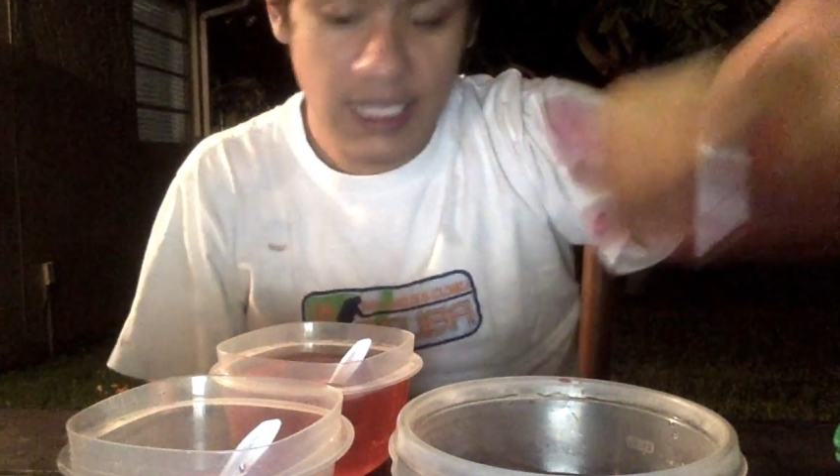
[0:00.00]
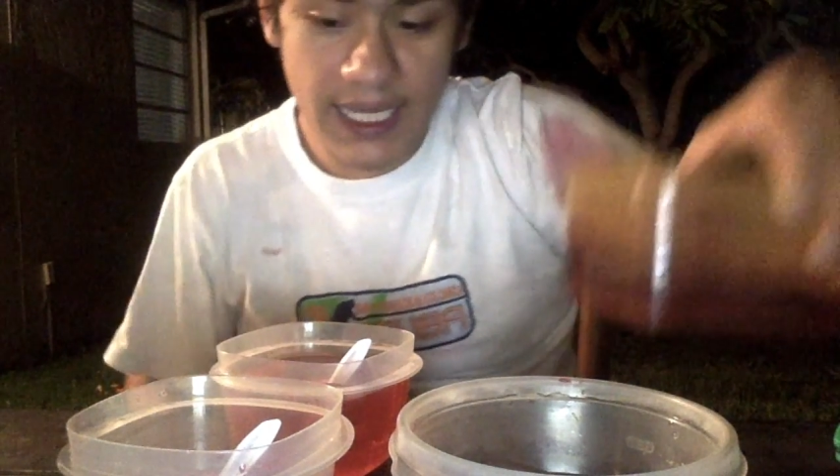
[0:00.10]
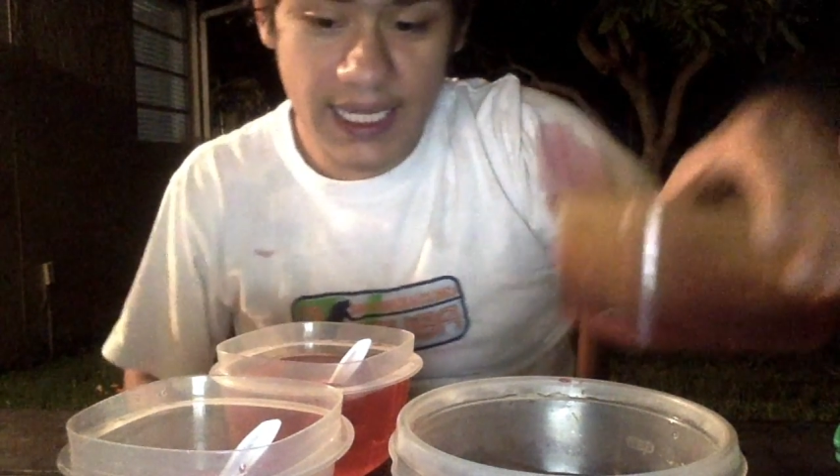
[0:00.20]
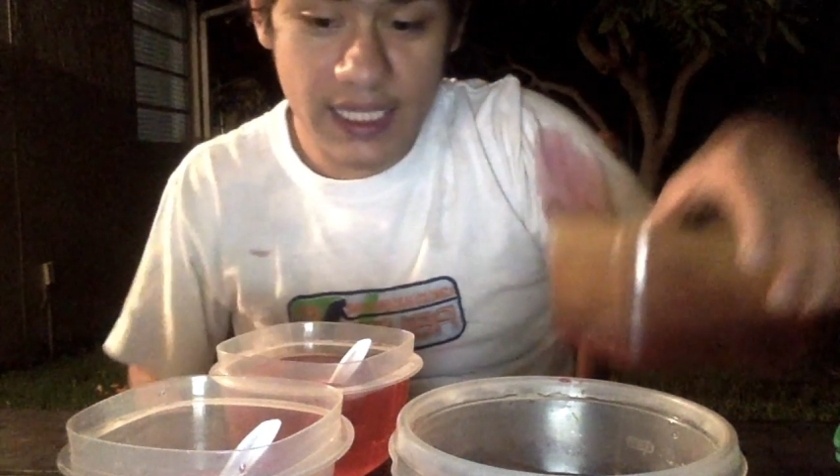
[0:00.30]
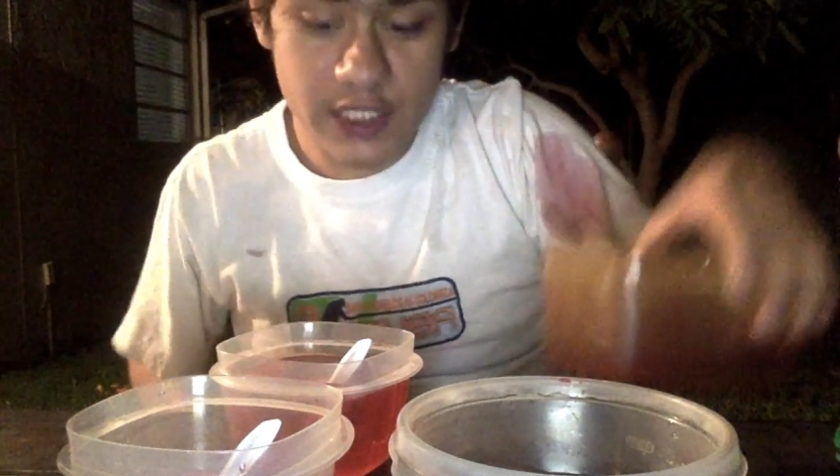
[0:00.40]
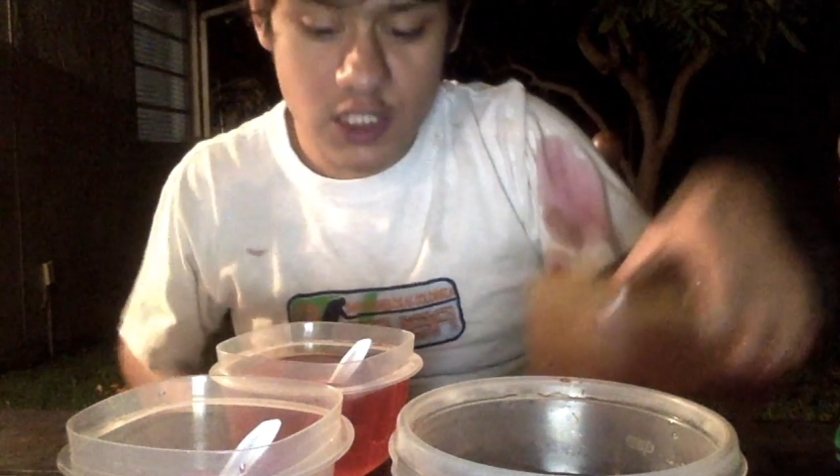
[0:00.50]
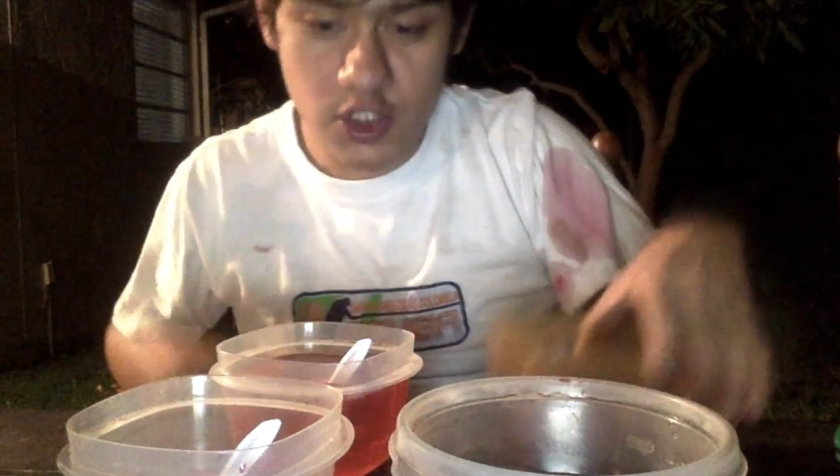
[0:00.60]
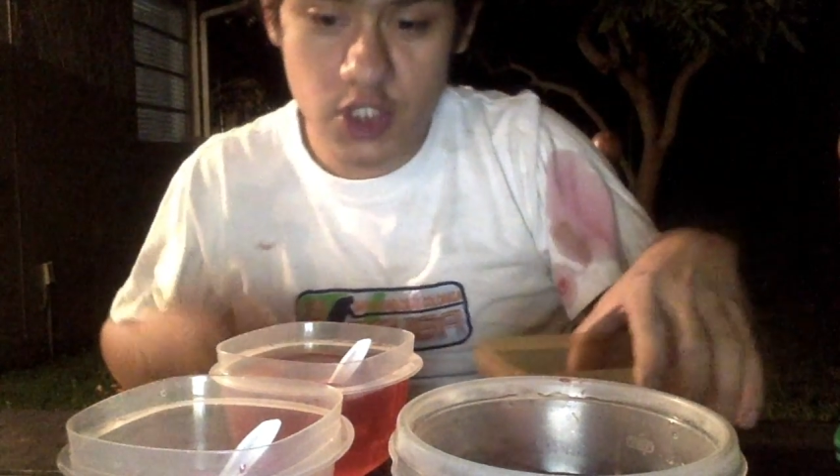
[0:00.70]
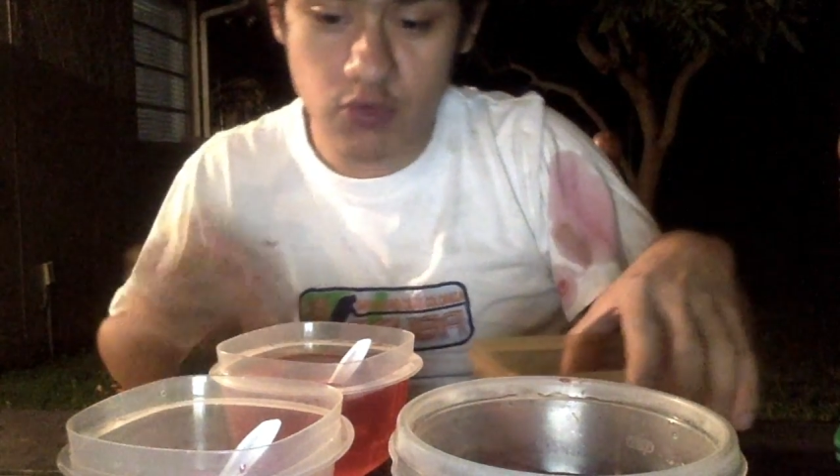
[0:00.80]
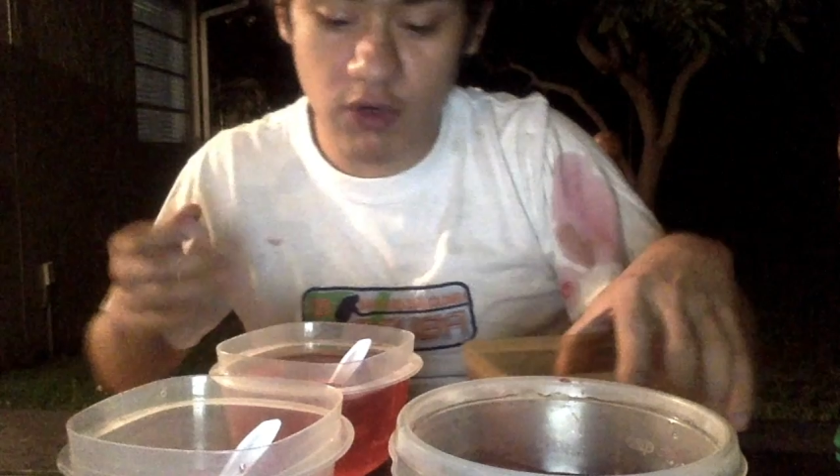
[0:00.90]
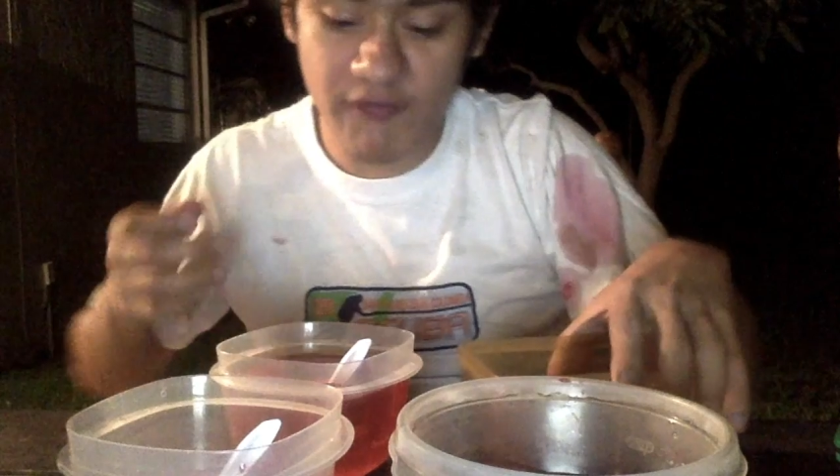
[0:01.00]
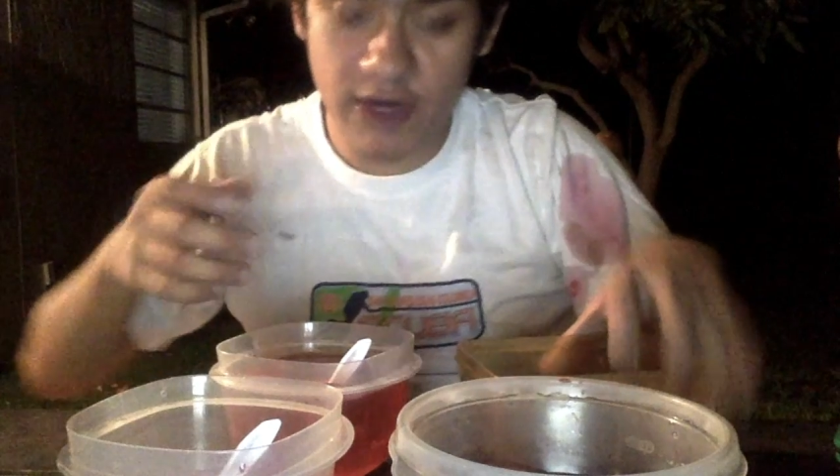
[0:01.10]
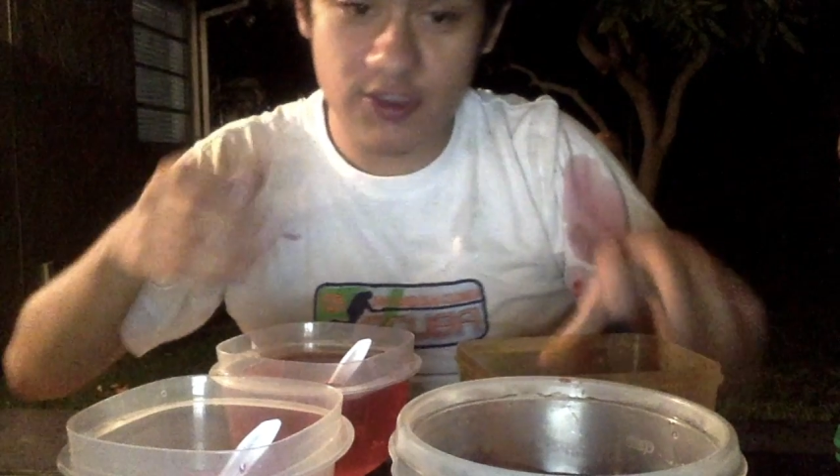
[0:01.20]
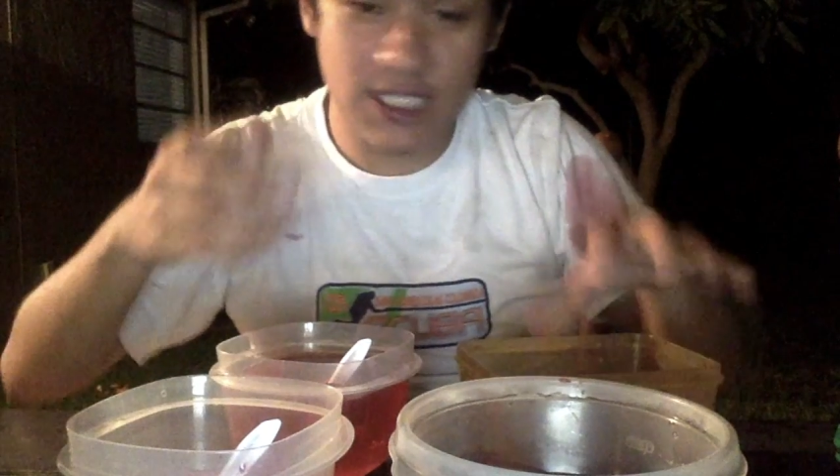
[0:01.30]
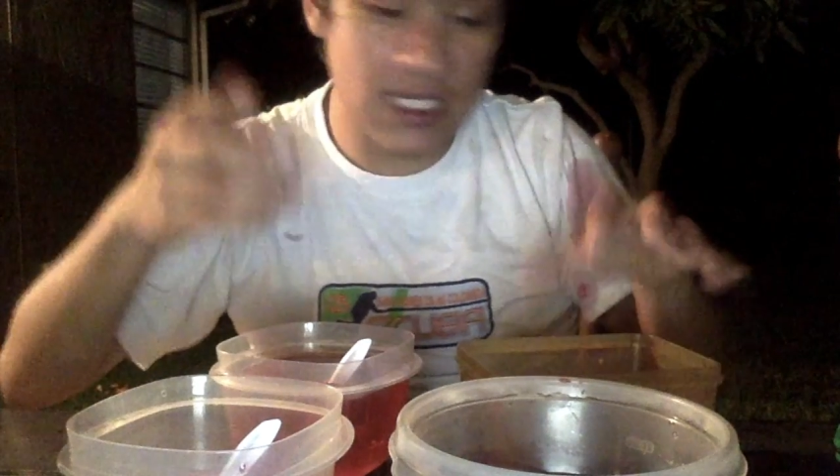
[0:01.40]
And just one
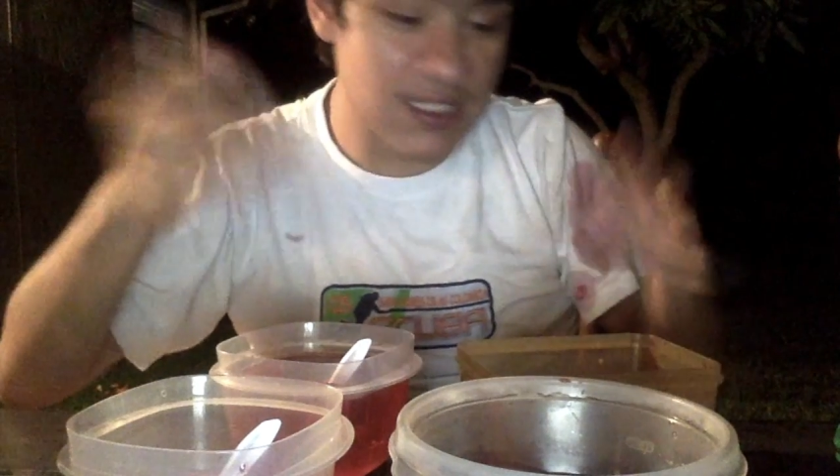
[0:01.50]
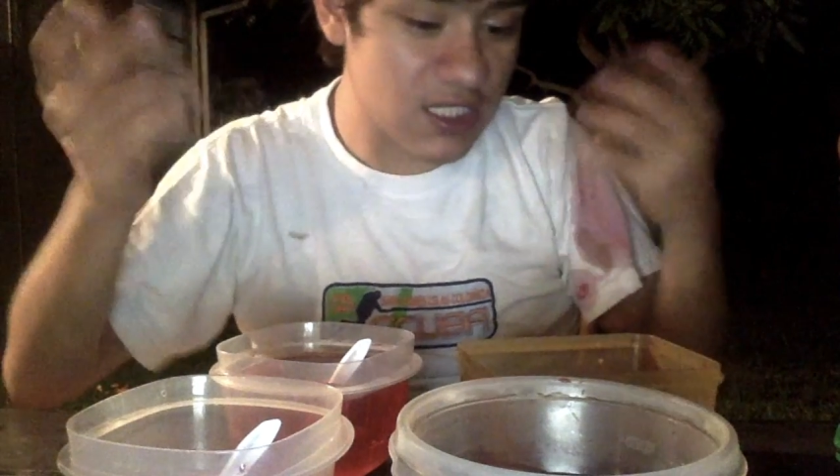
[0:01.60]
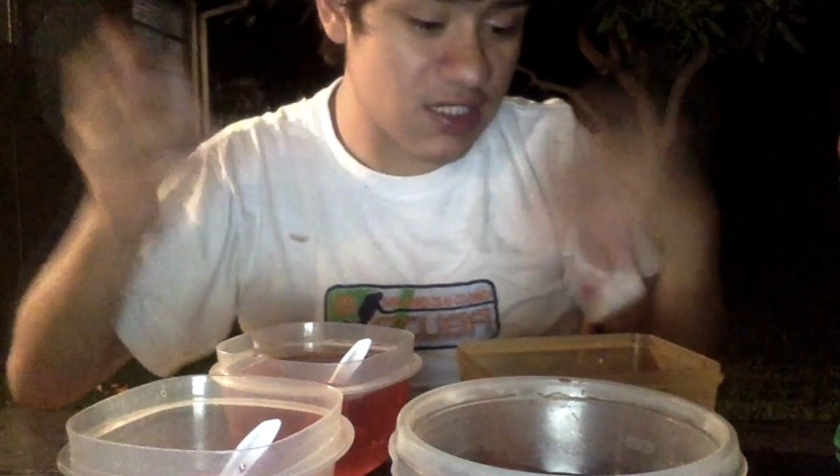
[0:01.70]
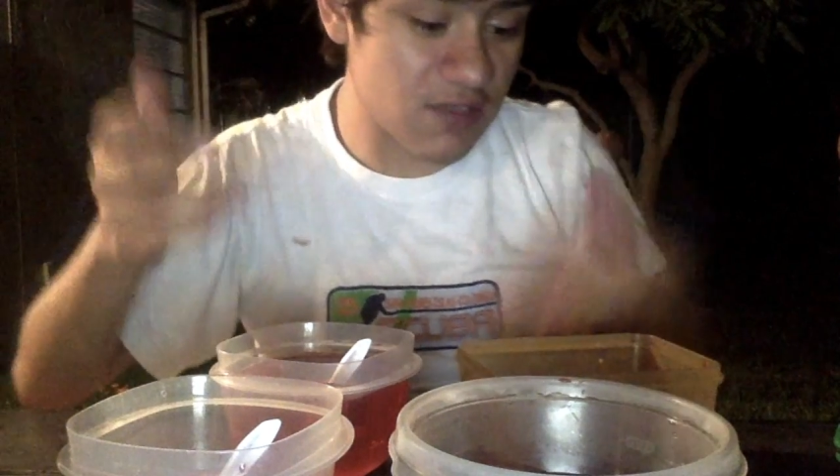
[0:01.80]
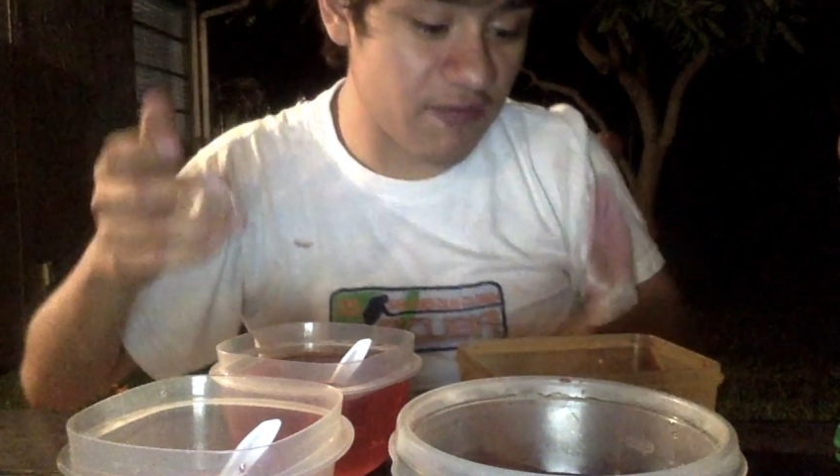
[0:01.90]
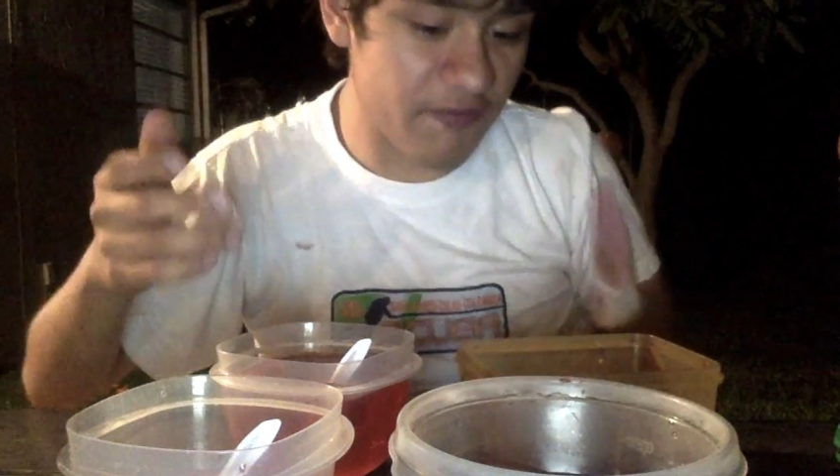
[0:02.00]
final taste test